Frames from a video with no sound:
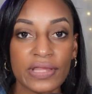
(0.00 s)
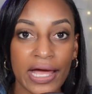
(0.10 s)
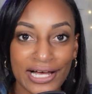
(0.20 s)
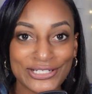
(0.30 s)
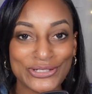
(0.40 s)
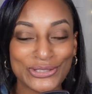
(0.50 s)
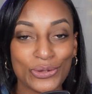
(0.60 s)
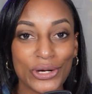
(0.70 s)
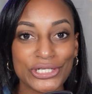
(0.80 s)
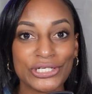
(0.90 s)
that answers the
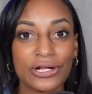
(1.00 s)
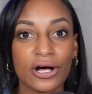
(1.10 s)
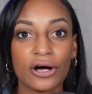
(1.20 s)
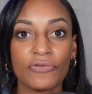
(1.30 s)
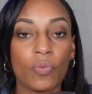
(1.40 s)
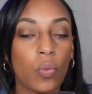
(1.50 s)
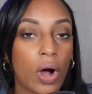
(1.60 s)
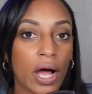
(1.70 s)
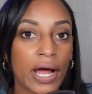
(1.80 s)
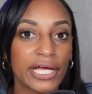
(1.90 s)
question of
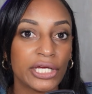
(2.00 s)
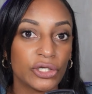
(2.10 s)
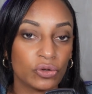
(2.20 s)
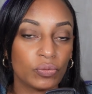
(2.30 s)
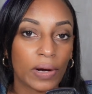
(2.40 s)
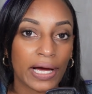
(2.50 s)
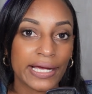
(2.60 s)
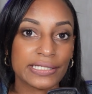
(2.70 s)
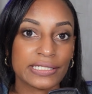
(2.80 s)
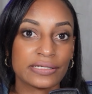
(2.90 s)
why you
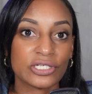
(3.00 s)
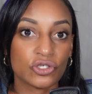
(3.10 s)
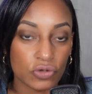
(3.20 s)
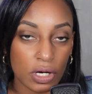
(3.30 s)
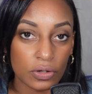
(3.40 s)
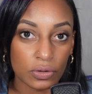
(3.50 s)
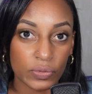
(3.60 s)
might struggle